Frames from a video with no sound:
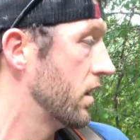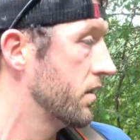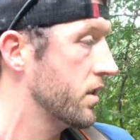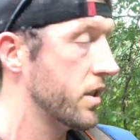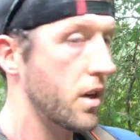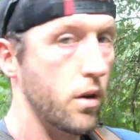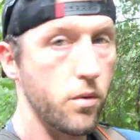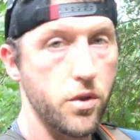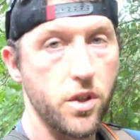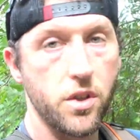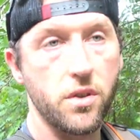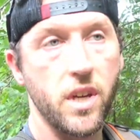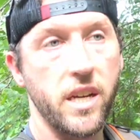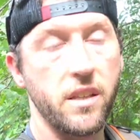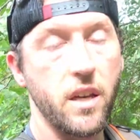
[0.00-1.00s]
you know,
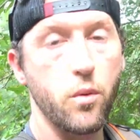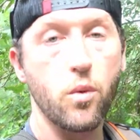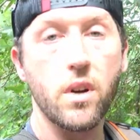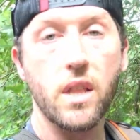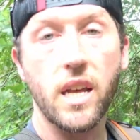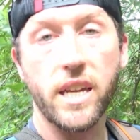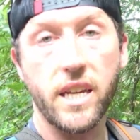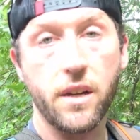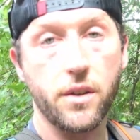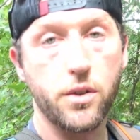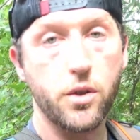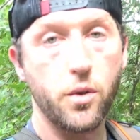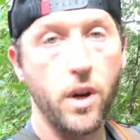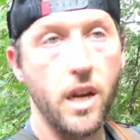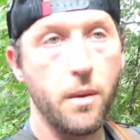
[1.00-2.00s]
just like they would like in a
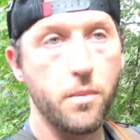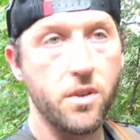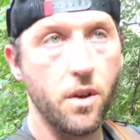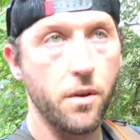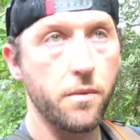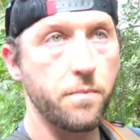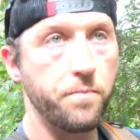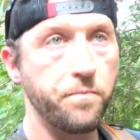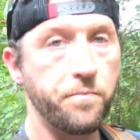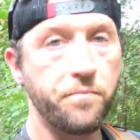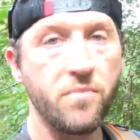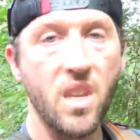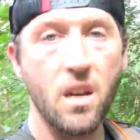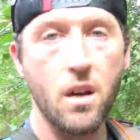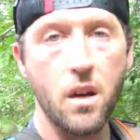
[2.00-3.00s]
scrape. So
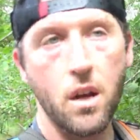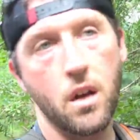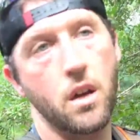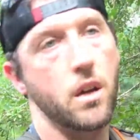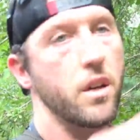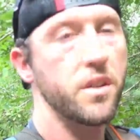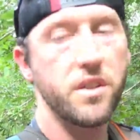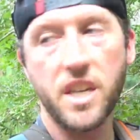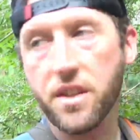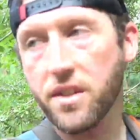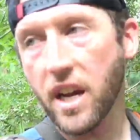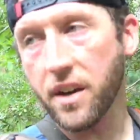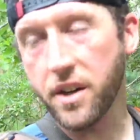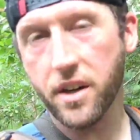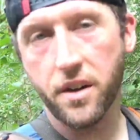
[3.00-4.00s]
see us
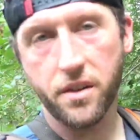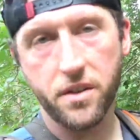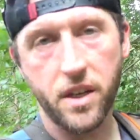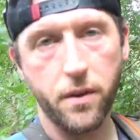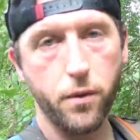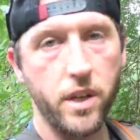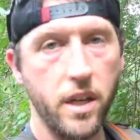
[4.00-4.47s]
down here and see if we